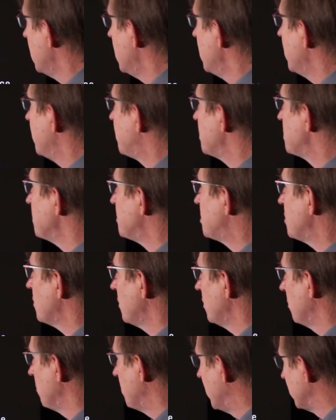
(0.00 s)
that this
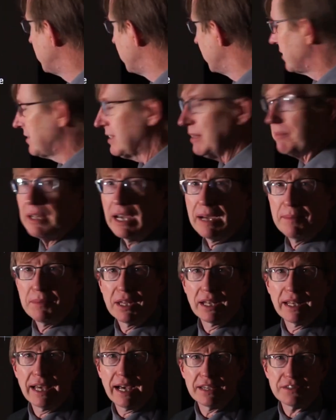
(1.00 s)
material melted sometime in
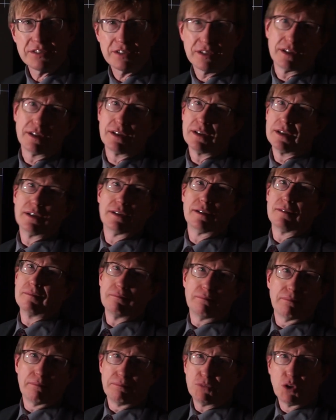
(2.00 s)
the last,
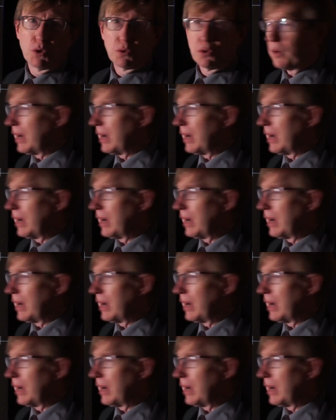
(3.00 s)
don't know